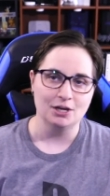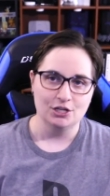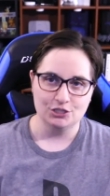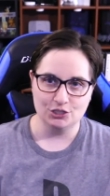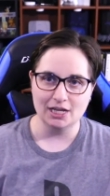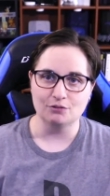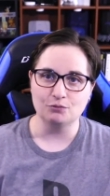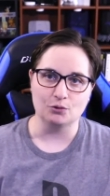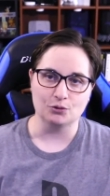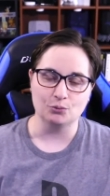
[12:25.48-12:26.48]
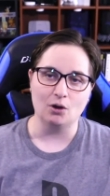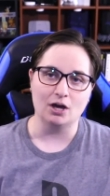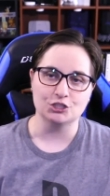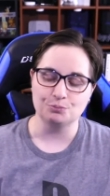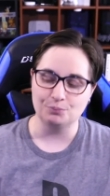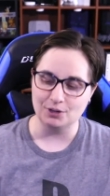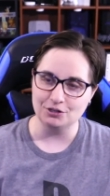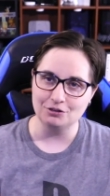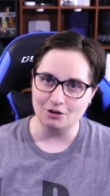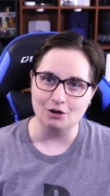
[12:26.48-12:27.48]
to get a 4th watch, but
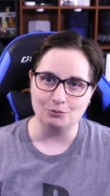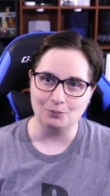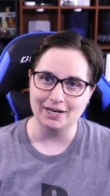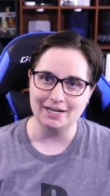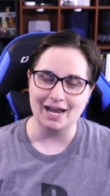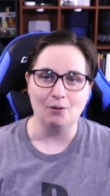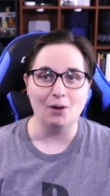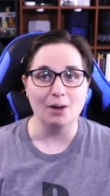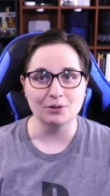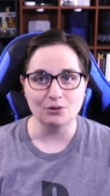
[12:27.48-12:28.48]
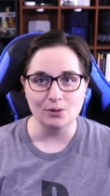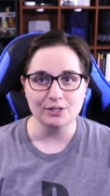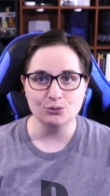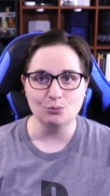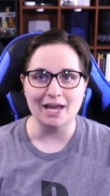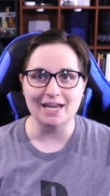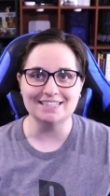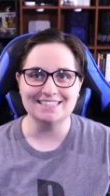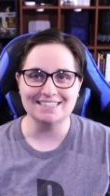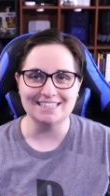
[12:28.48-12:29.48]
not right now. I'm going to wait and
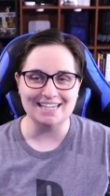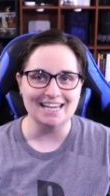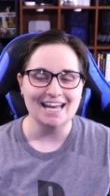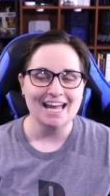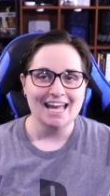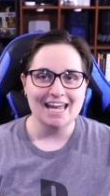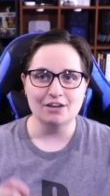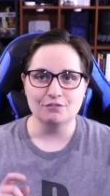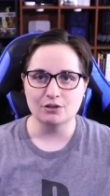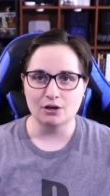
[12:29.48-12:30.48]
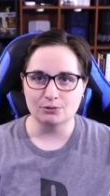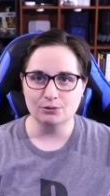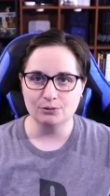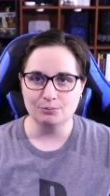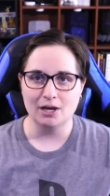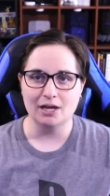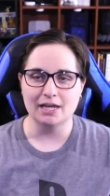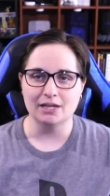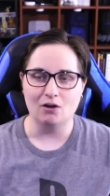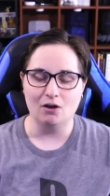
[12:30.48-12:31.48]
see if Garurumon
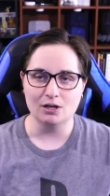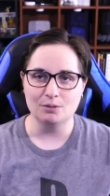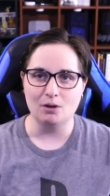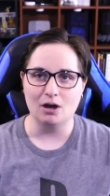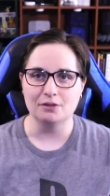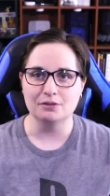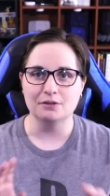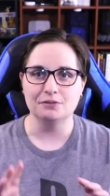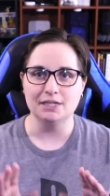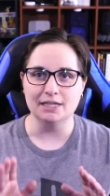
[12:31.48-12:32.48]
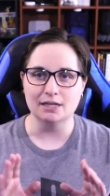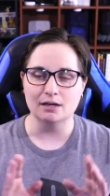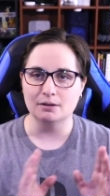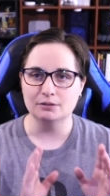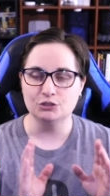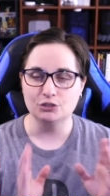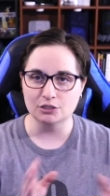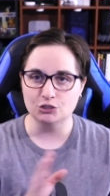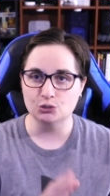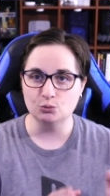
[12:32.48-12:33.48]
and Agumon, the
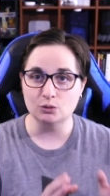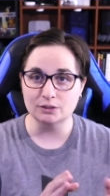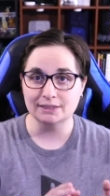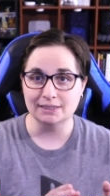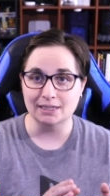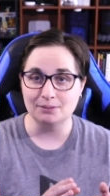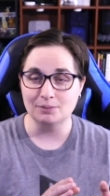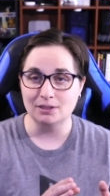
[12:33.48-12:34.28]
dual sim,